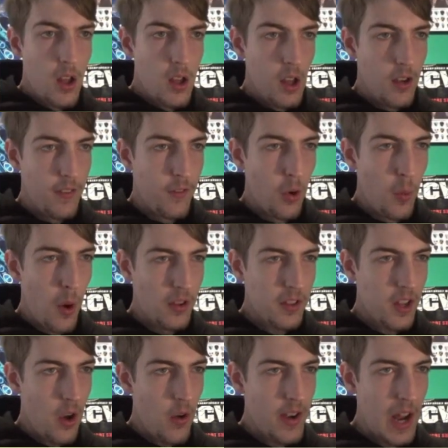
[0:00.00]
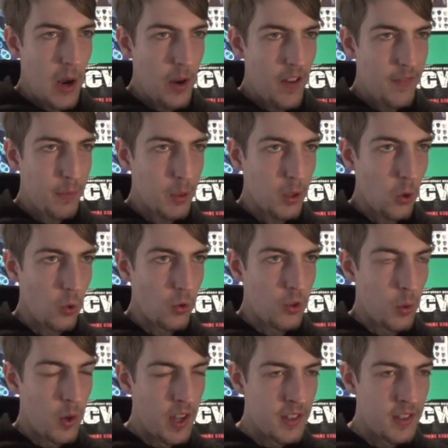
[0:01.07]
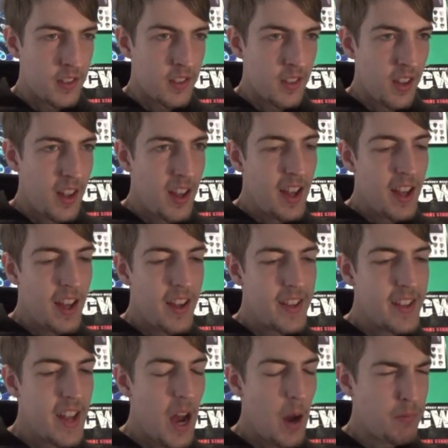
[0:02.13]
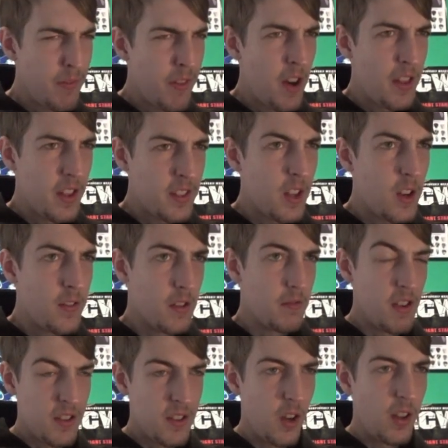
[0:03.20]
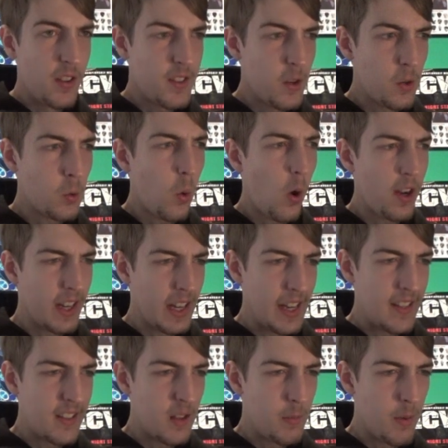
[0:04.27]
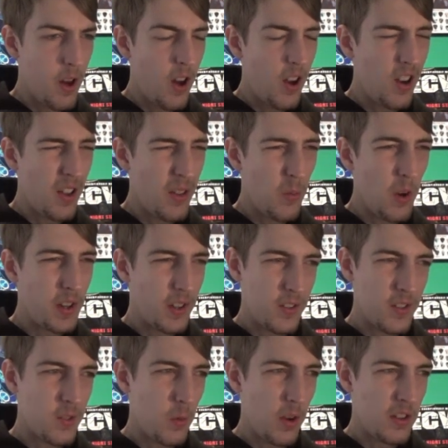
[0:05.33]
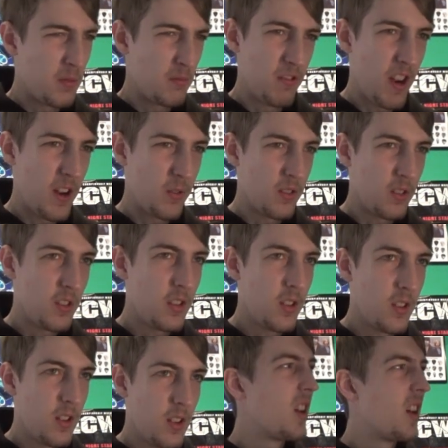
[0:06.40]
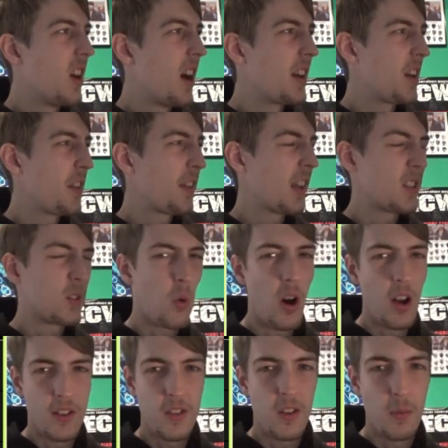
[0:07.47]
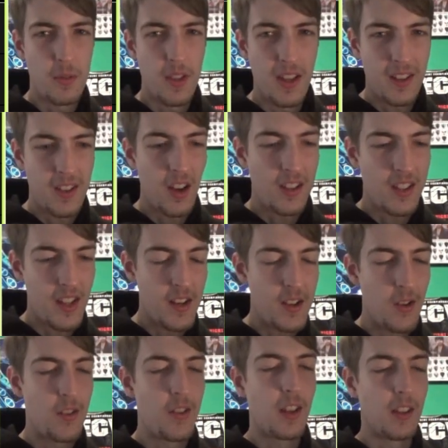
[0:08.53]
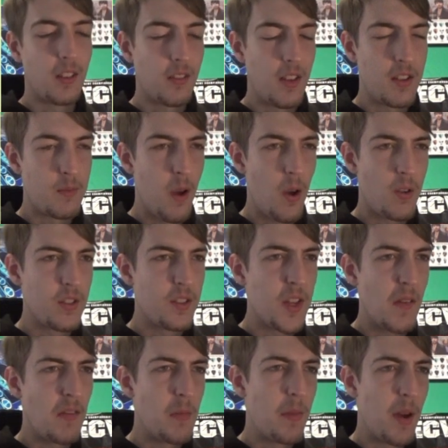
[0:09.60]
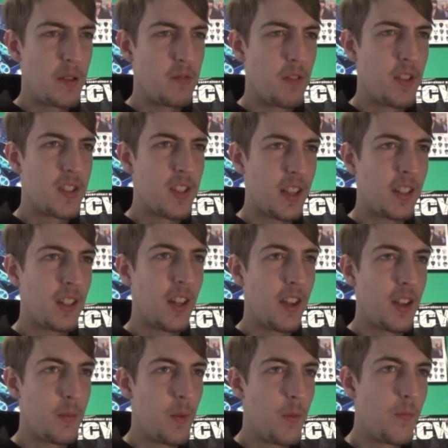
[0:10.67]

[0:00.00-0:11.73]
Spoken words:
Only 4 more to go, and now we have Bejeweled Twist. Yeah, I prefer this over the original. It's still quite easy, but I like the way you switch them around. I don't think it's quite a top tier, because like I said, I do think this mode is generally better than the second game.